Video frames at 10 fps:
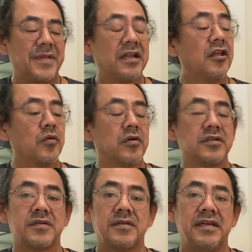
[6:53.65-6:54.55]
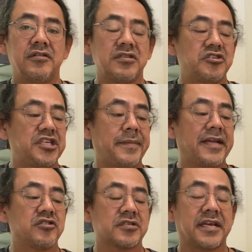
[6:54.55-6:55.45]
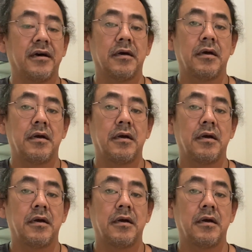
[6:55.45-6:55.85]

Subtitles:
In other words, here's a G major scale.